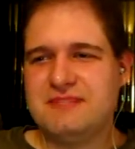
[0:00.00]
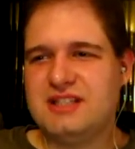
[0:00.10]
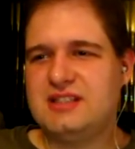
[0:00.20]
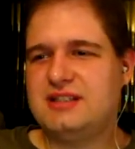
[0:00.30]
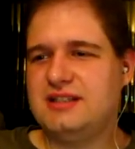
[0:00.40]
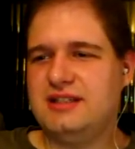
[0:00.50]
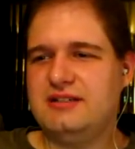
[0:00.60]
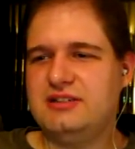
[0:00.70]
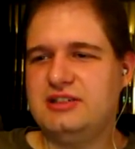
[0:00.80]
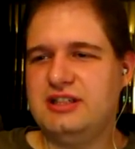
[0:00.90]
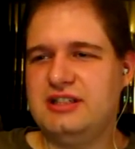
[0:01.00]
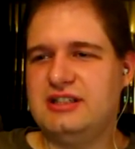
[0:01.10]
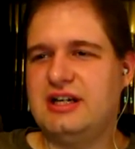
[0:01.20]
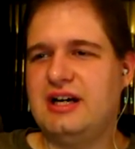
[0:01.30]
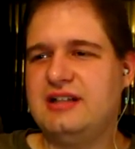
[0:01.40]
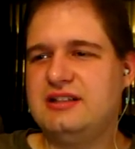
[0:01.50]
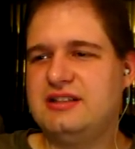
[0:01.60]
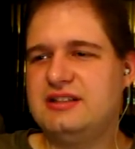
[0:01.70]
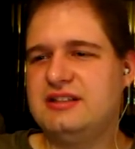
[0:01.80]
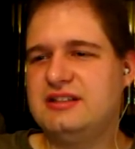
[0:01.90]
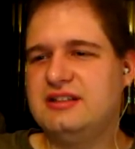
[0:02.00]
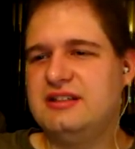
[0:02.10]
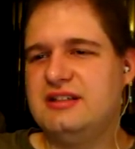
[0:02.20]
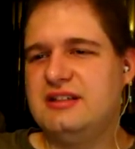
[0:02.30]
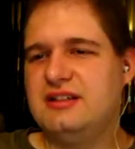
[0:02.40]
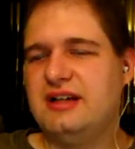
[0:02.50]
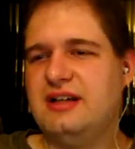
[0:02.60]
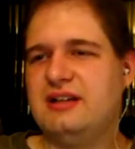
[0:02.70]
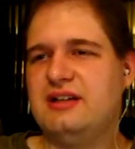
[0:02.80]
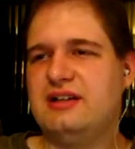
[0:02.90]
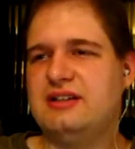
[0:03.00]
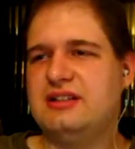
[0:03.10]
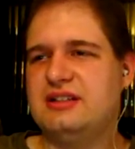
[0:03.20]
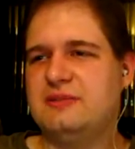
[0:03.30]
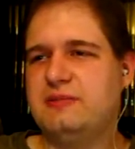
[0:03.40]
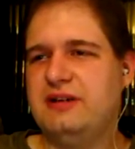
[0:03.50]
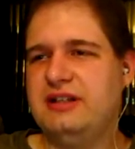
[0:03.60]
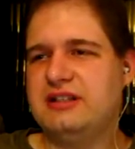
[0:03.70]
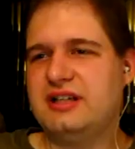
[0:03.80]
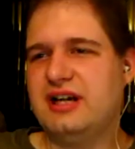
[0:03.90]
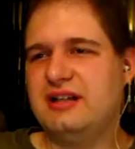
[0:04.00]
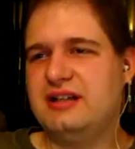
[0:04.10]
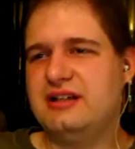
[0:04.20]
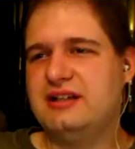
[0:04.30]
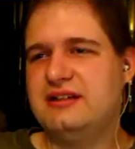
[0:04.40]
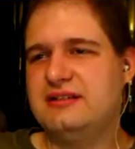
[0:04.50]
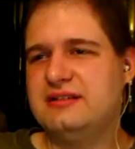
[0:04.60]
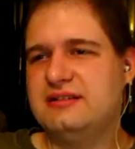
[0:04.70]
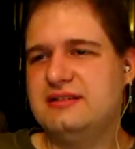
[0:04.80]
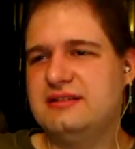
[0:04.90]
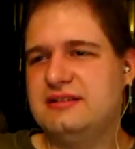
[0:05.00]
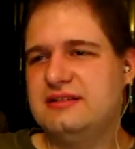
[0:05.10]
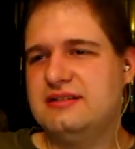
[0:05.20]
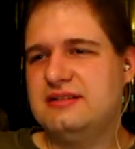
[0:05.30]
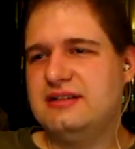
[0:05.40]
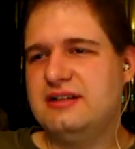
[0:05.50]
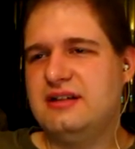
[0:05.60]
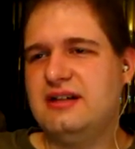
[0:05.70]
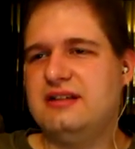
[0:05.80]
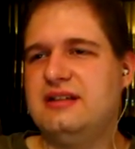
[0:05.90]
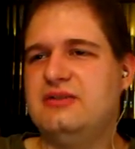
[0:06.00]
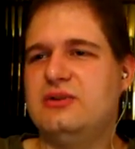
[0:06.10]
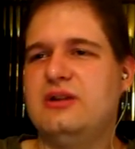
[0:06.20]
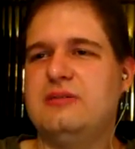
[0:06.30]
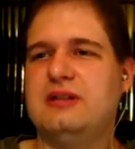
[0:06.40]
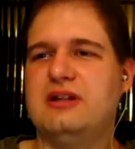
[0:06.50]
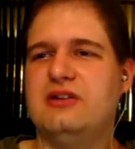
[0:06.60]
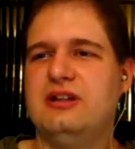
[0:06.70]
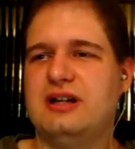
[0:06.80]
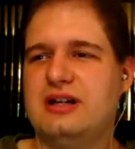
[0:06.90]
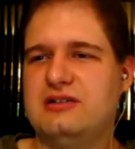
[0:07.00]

Let's see what she's got. That looks pretty solid. Uh, didn't roll up to the green like